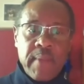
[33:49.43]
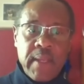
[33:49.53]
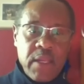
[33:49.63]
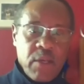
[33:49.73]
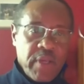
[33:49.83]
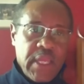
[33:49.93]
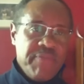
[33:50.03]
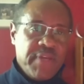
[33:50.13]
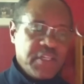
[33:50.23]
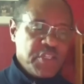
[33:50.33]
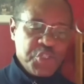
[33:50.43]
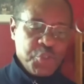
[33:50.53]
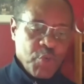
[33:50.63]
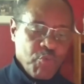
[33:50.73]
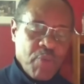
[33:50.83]
You know, even in the
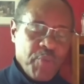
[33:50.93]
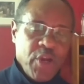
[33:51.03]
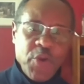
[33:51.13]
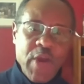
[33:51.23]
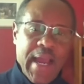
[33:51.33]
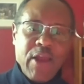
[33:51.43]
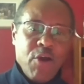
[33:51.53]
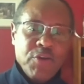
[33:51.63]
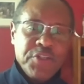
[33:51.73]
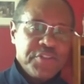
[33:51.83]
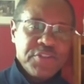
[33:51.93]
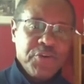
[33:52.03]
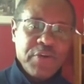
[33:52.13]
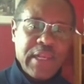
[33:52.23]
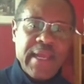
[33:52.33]
short run, we don't know how long this is
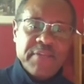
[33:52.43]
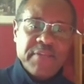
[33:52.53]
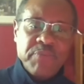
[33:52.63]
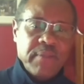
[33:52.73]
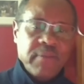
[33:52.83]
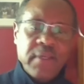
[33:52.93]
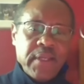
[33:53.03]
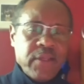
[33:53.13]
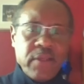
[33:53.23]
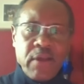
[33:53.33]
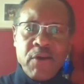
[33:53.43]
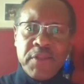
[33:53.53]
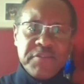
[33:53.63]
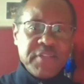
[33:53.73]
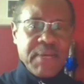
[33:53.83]
going to last. You know, all
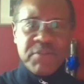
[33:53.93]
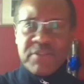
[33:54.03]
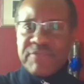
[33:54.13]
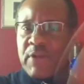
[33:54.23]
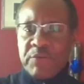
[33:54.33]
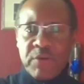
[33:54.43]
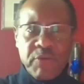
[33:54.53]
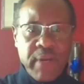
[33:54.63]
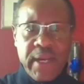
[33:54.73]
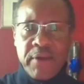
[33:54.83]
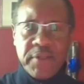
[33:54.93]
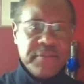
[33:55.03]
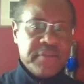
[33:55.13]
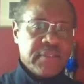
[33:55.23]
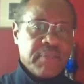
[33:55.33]
these numbers floating around,
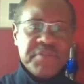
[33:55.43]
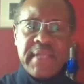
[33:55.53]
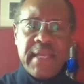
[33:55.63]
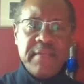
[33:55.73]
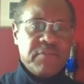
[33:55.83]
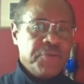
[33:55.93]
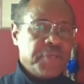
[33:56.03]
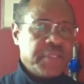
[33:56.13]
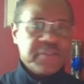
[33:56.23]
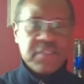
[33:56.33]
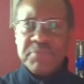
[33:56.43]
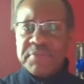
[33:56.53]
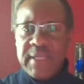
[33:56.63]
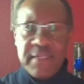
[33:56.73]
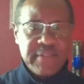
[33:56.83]
and some states doing it, and some
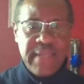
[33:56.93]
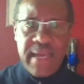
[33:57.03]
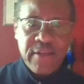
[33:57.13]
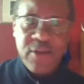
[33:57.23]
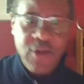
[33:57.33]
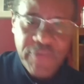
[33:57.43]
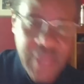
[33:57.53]
states not, and all of